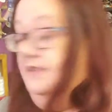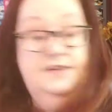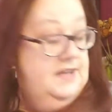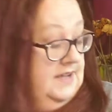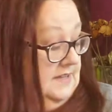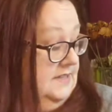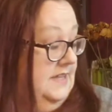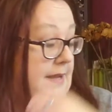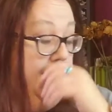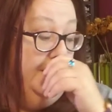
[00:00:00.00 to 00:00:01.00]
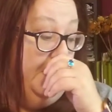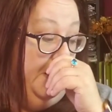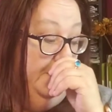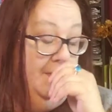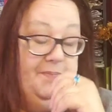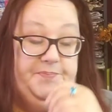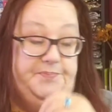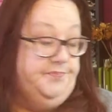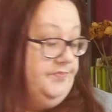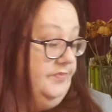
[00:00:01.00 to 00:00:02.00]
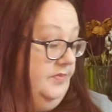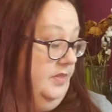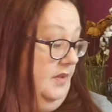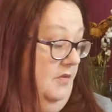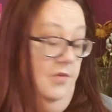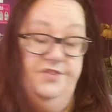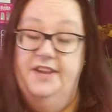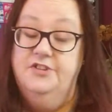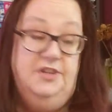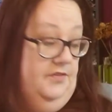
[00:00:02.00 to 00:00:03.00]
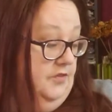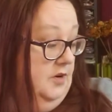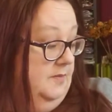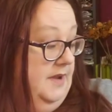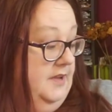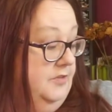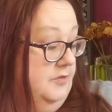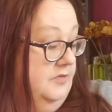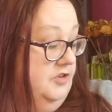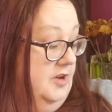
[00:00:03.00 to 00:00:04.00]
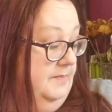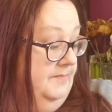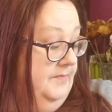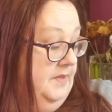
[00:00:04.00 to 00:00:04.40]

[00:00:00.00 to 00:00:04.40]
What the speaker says: The next thing I got was actually from a thrift shop.